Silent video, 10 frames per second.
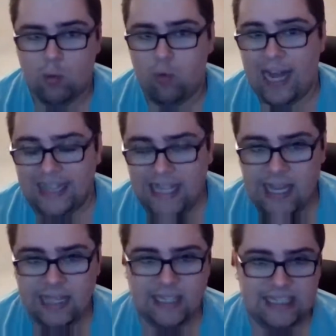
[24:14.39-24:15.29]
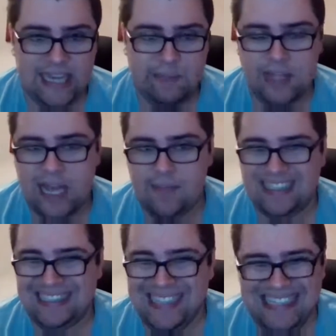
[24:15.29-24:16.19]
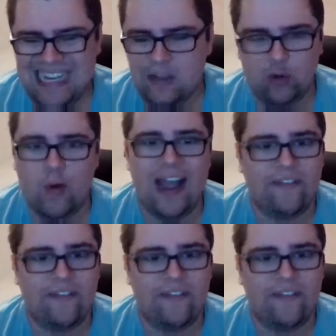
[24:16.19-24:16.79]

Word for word: writing at the same time as listening to